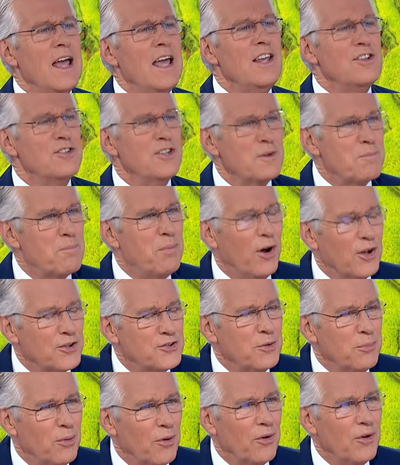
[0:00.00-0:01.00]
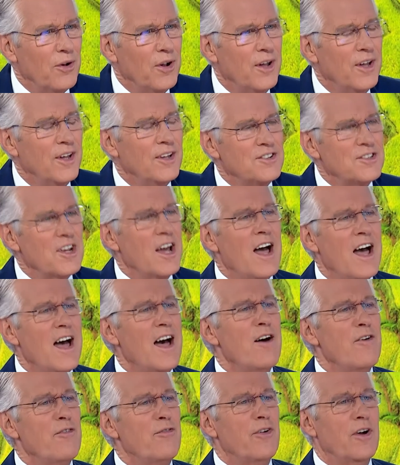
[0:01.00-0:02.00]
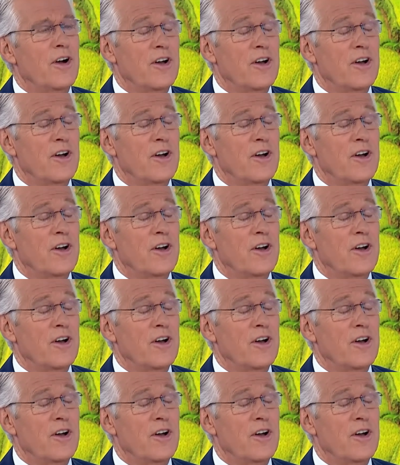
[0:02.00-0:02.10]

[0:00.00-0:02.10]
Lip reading: Is it possible to have,